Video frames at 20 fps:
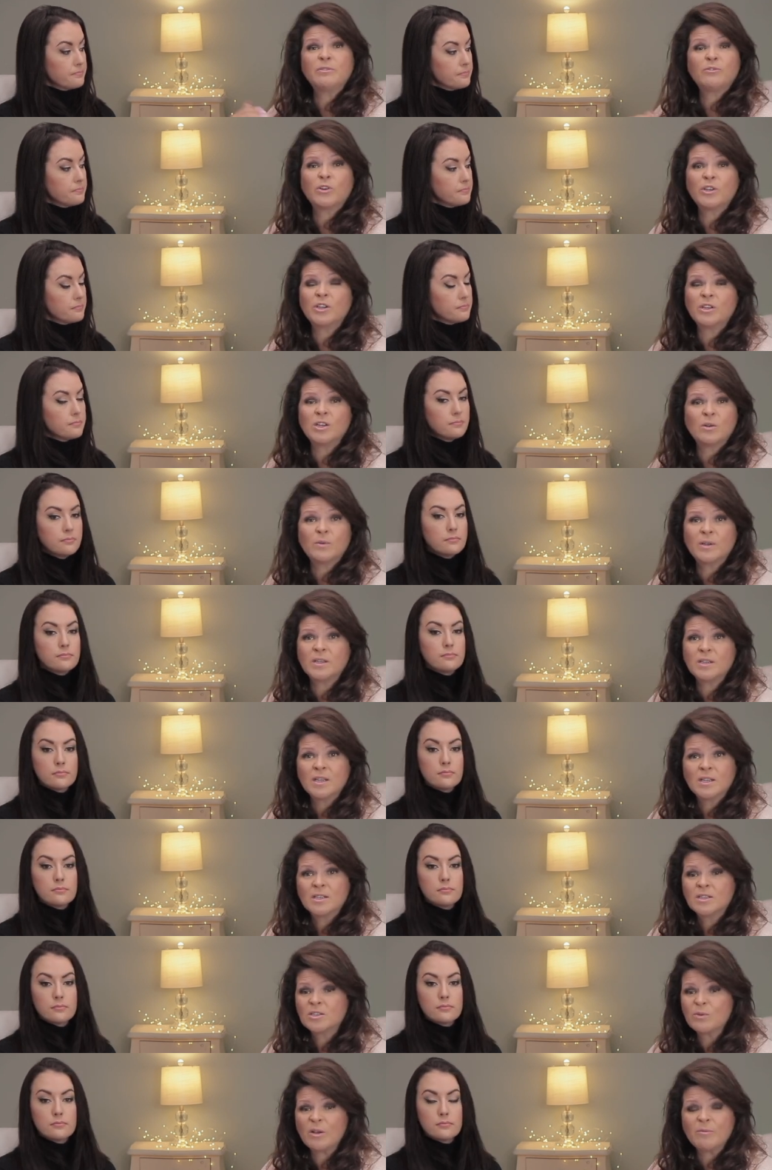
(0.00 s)
Speaker 1: Before you know it,
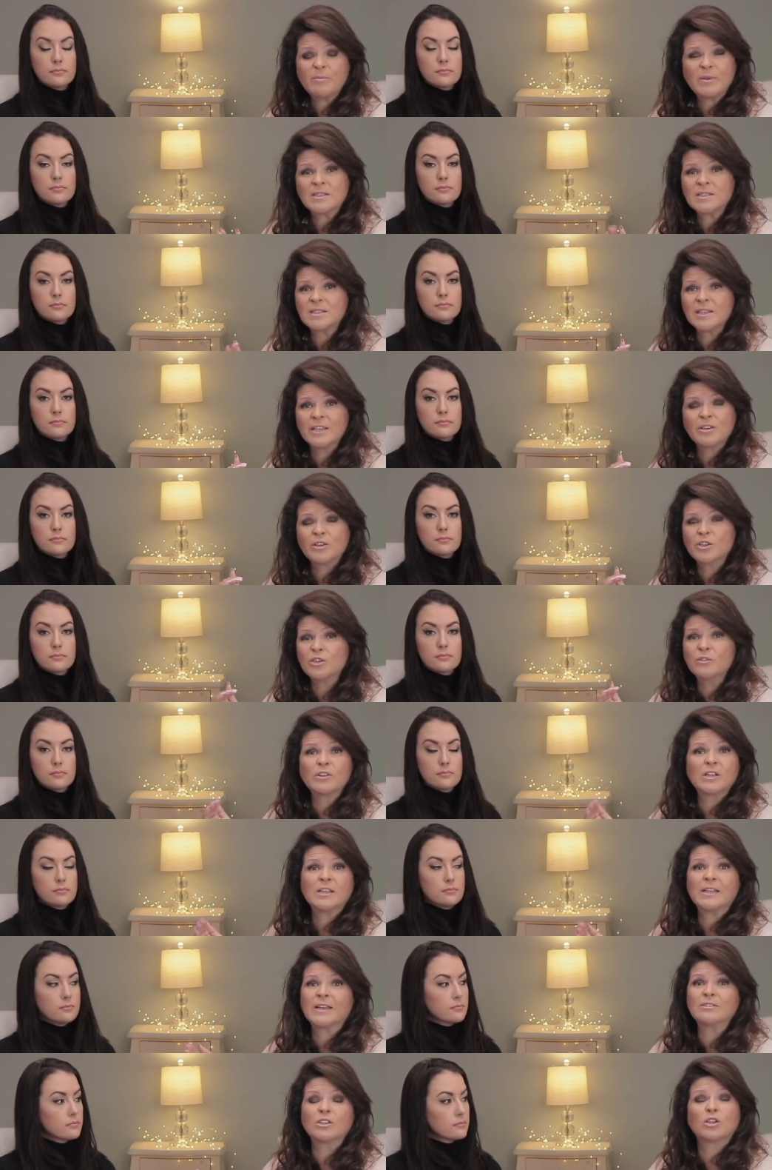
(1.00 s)
twelve months later,
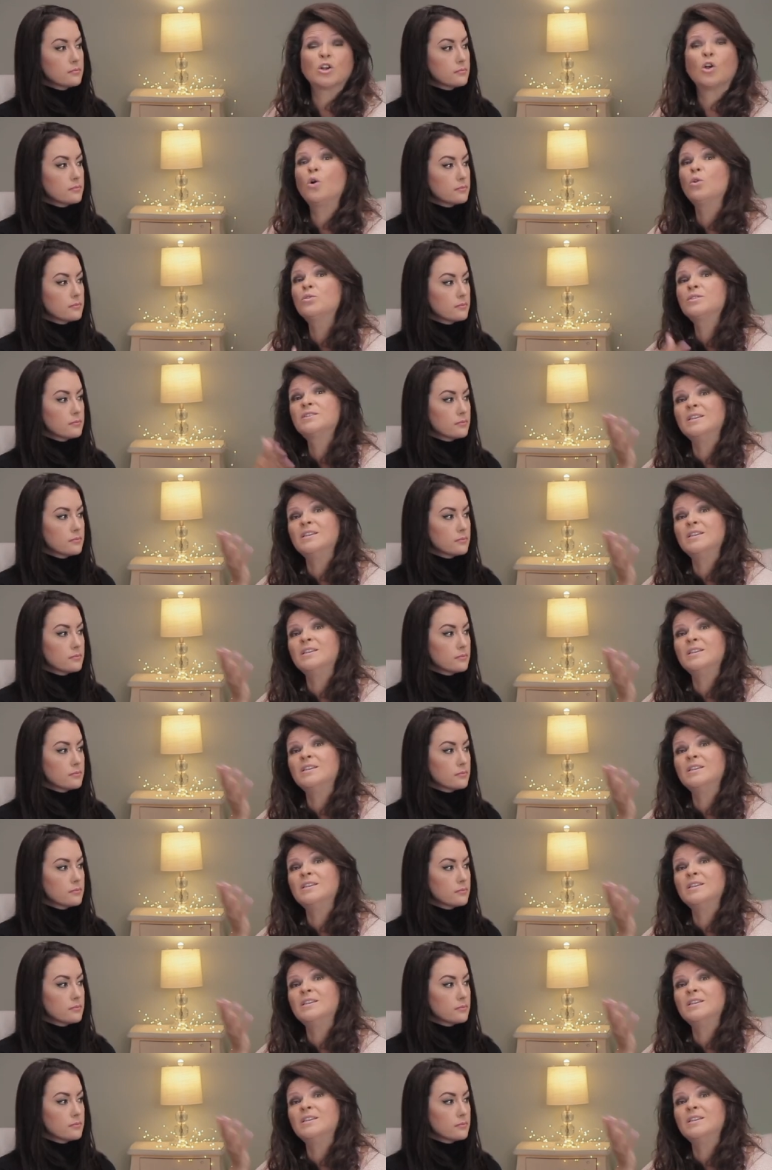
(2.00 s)
you've collected a whole